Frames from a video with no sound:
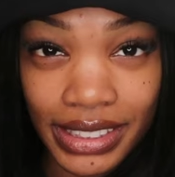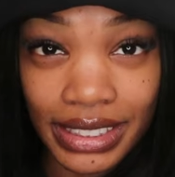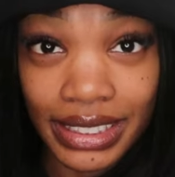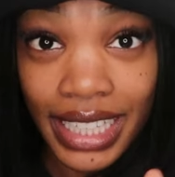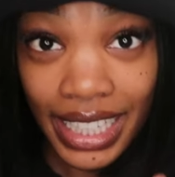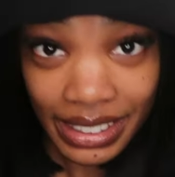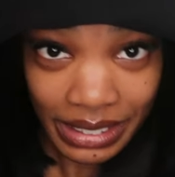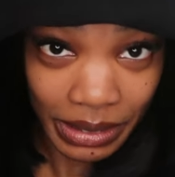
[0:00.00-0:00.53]

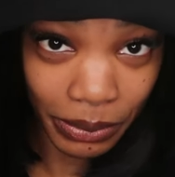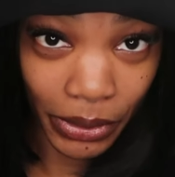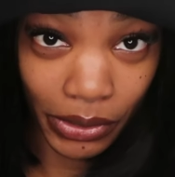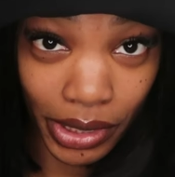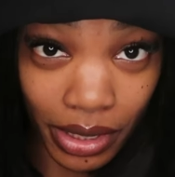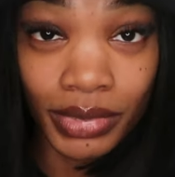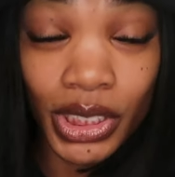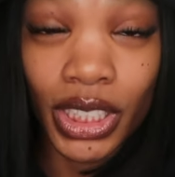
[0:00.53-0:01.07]

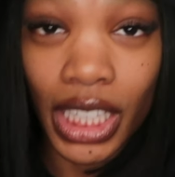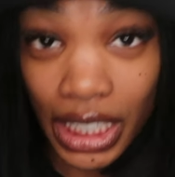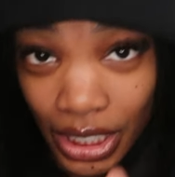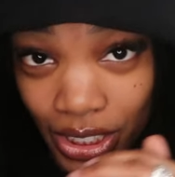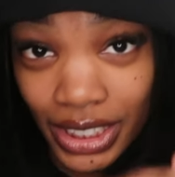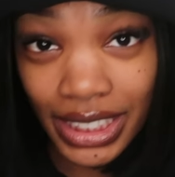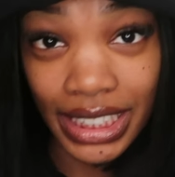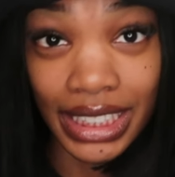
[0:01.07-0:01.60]
testimony to the
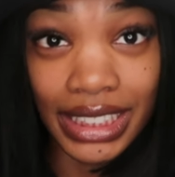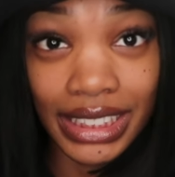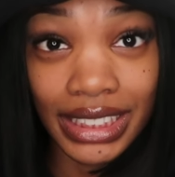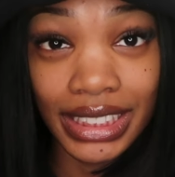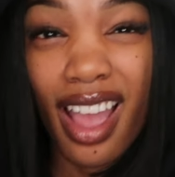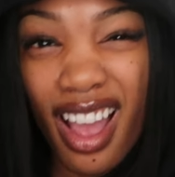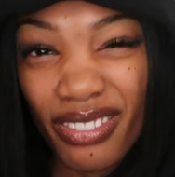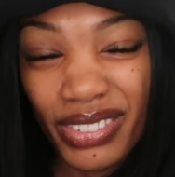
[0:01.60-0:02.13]
goodness
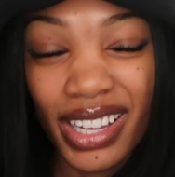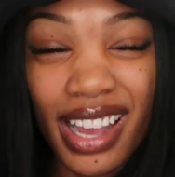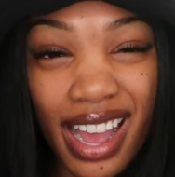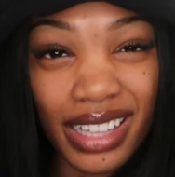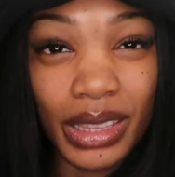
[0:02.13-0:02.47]
of God,